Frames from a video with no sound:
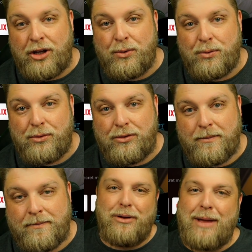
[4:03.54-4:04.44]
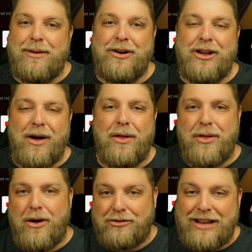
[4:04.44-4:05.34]
use. But let me know your
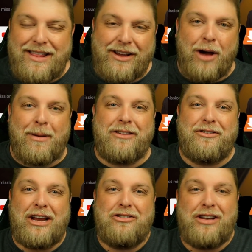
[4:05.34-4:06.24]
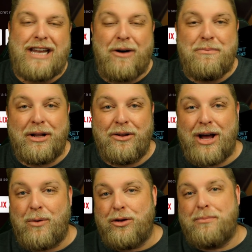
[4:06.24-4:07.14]
thoughts in the comments section down below.
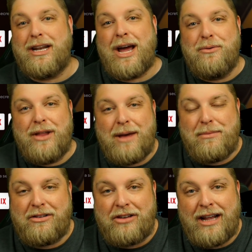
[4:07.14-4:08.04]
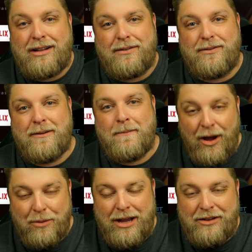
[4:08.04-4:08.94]
I will be down there myself.
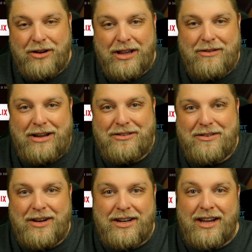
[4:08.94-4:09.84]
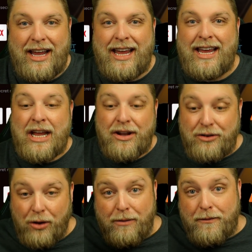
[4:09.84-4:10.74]
I hope you enjoy the rest of your day.
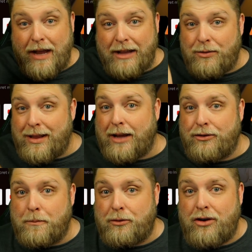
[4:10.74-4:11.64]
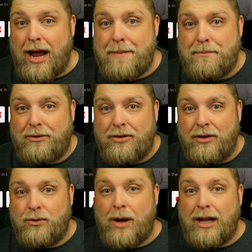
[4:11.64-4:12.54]
Don't forget to hit that subscribe button
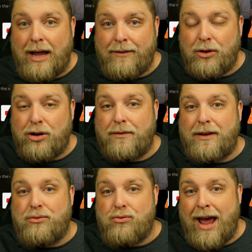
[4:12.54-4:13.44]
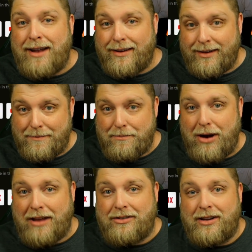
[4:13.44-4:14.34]
as well. Have a look if it's red,
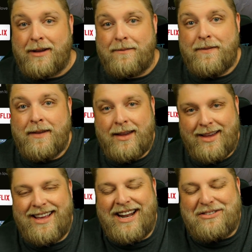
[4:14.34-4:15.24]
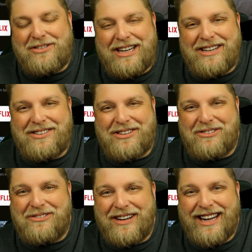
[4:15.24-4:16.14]
press it. And I'll see you
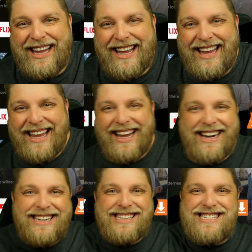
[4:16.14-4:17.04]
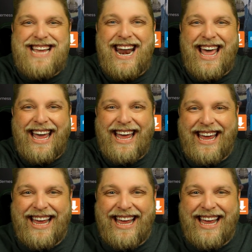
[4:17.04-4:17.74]
soon. Ta-da!